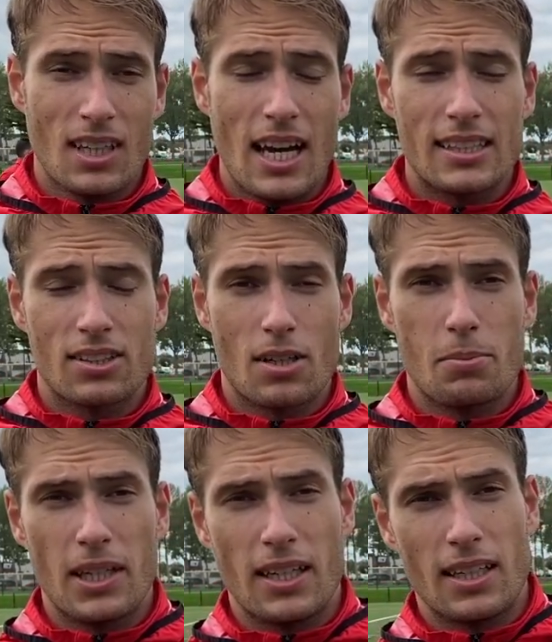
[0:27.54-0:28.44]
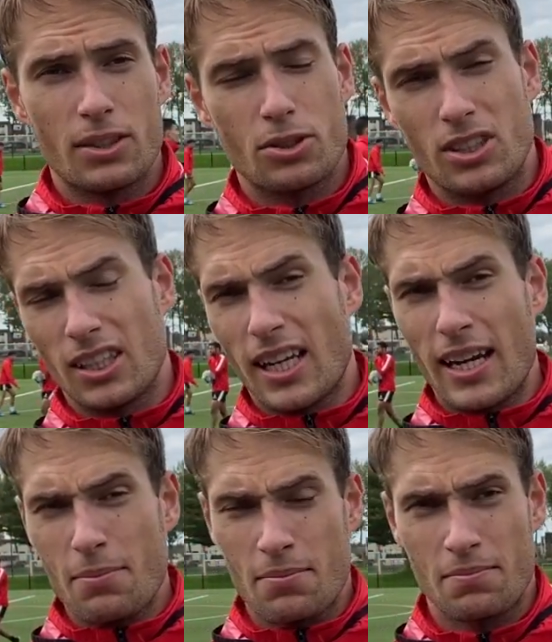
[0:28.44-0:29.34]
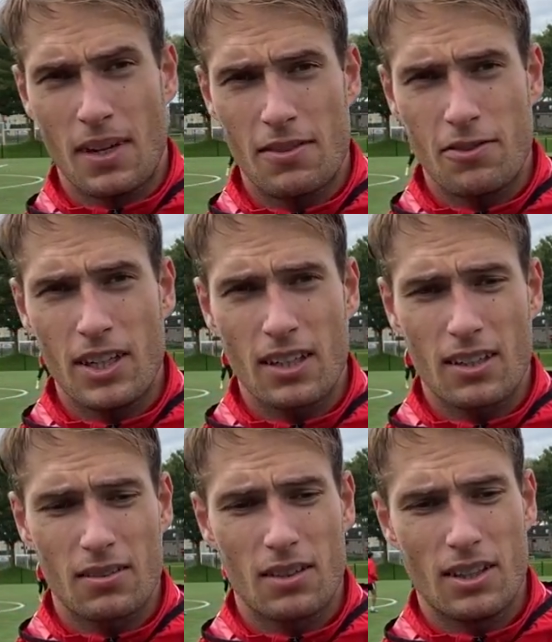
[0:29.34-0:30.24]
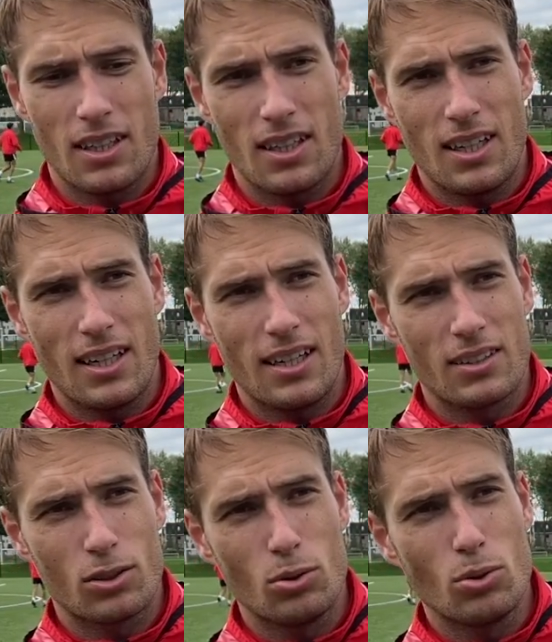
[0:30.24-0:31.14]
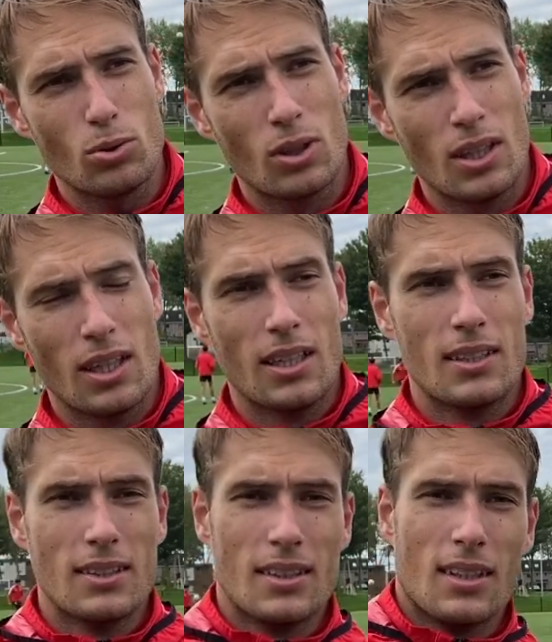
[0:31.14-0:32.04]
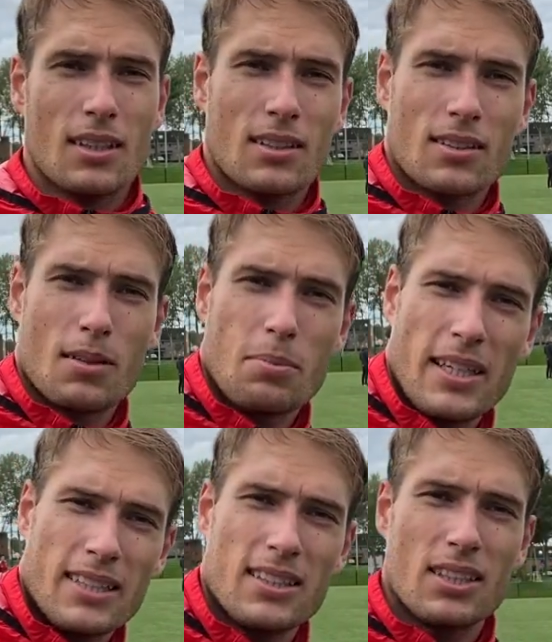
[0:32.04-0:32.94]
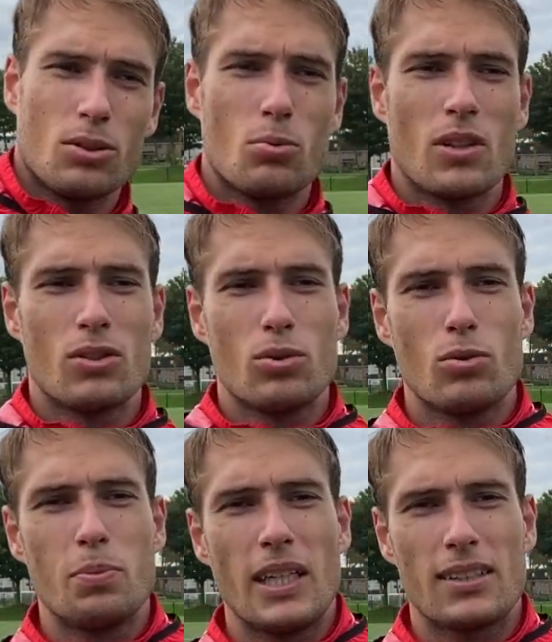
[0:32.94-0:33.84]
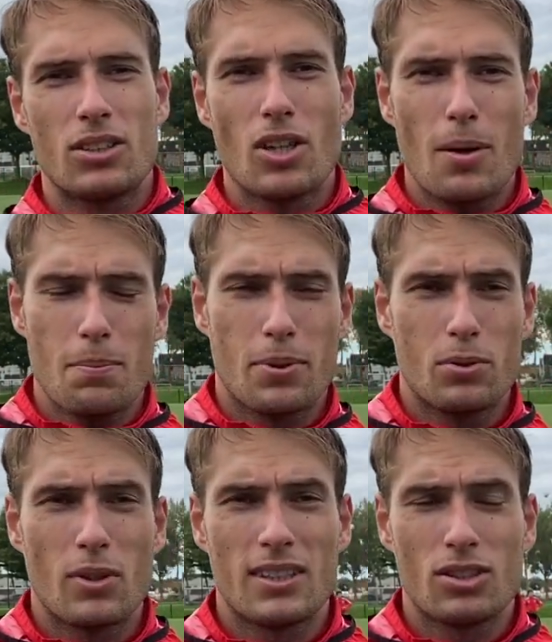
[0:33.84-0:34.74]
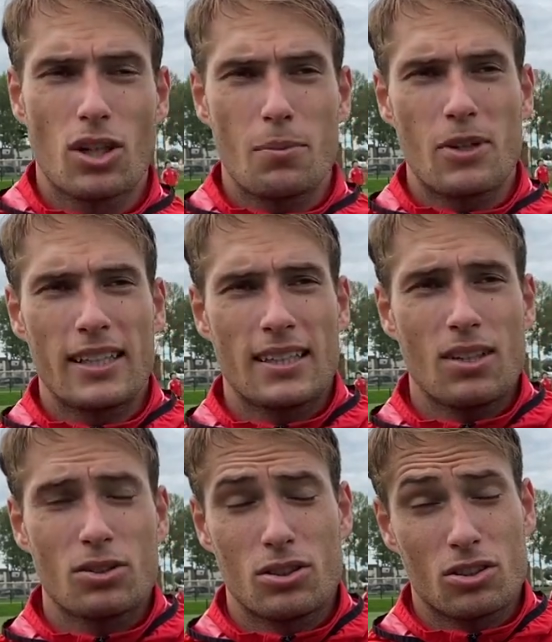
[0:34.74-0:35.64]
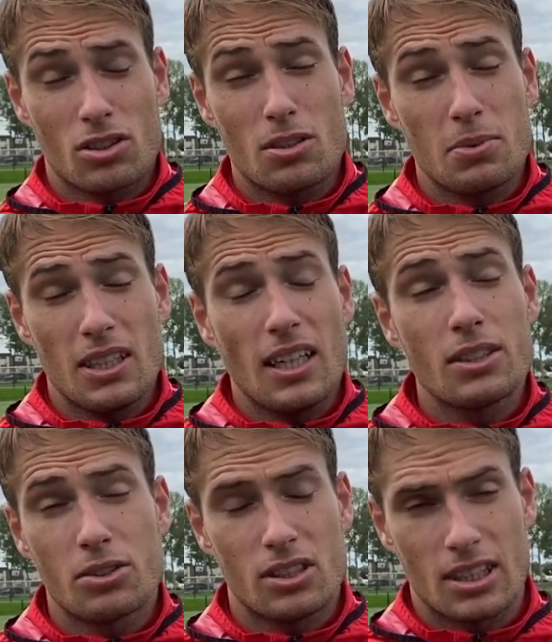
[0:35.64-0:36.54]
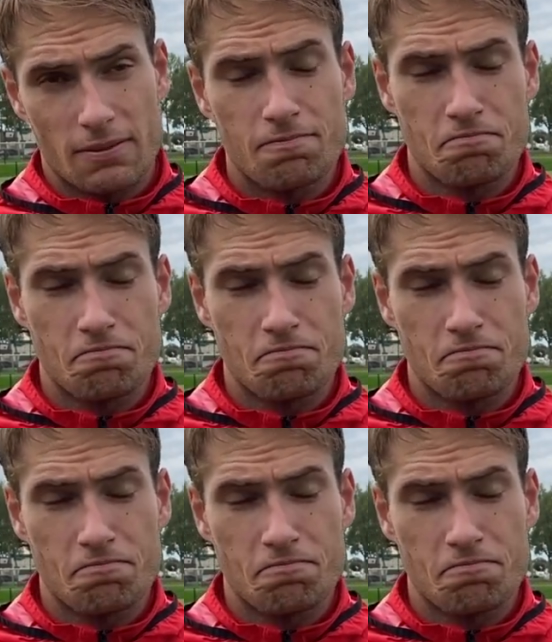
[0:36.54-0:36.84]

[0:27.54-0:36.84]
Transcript: It's going to be an interesting game, I think. Two competitors who want to be at the top, who are at the top right now, so it's going to be interesting.